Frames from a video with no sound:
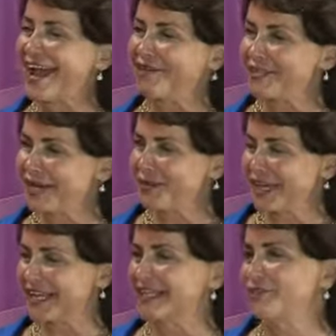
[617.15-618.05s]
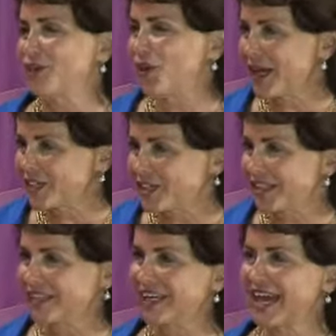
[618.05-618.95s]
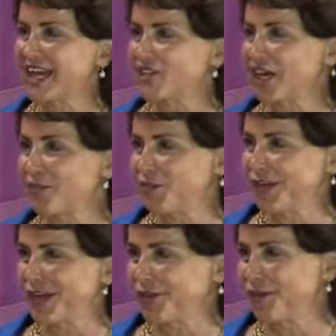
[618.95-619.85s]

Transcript: Every time we get a different question, I try to put it on our